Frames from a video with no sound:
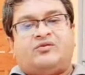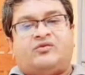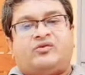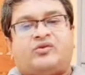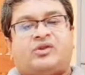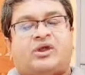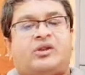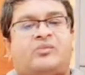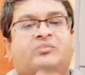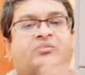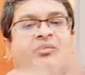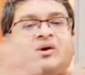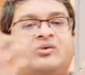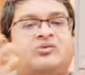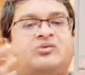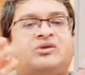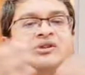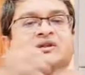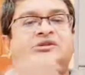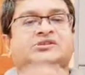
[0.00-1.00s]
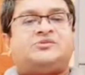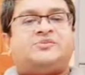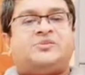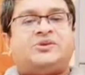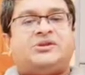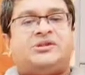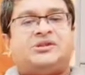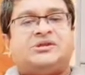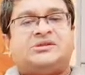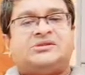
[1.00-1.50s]
for unbounded
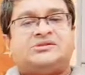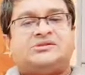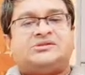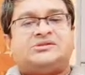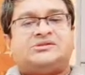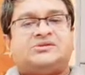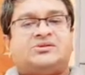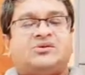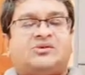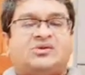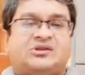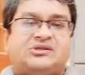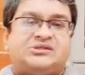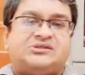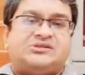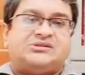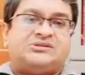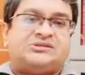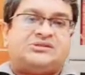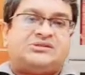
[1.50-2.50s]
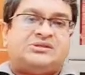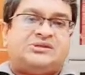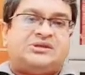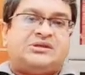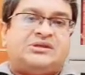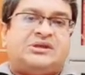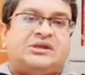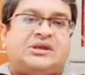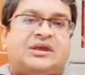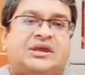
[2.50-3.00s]
experience, knowledge,
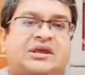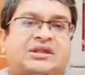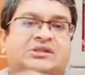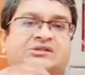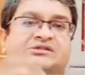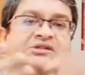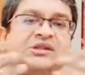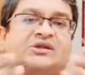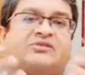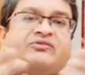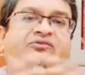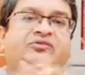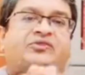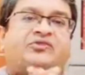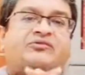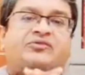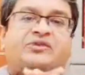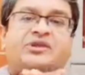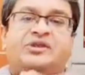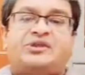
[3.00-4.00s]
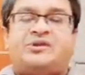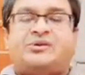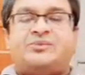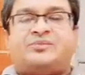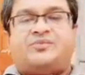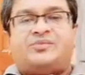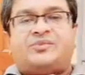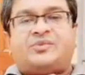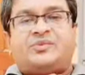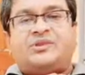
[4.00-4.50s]
and his love for
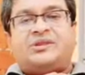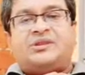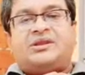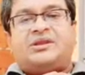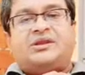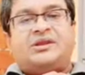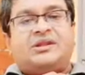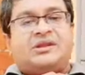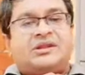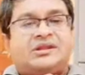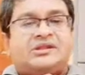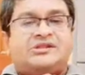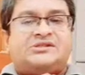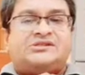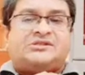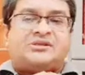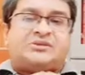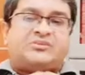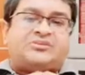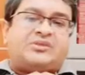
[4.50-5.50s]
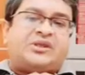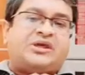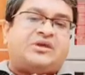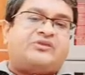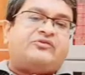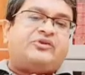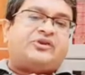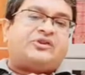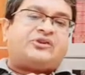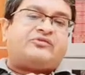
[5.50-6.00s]
freedom leads him,
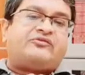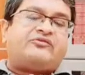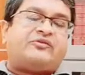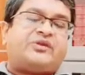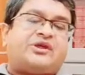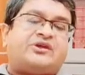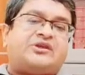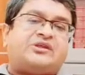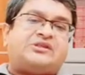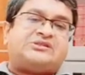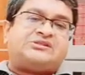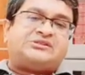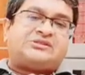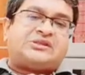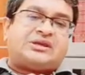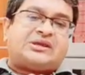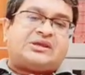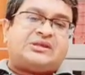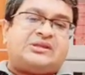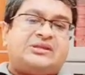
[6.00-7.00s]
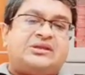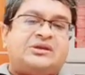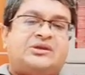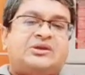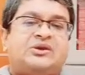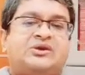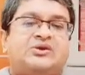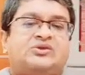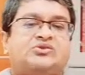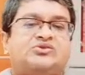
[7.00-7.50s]
like Victor Frankenstein,
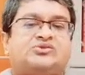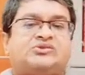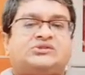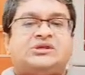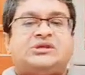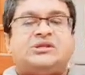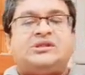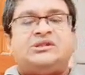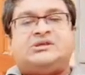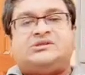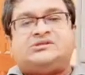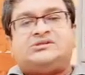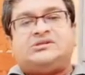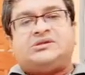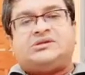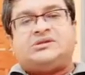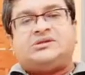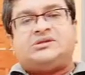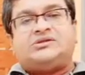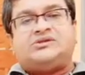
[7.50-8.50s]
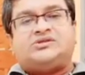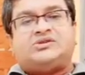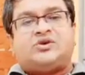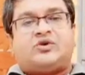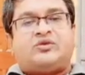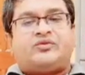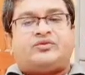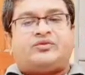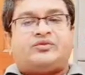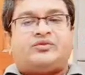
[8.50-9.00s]
to steal the secrets
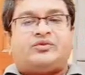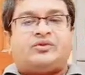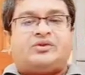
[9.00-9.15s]
of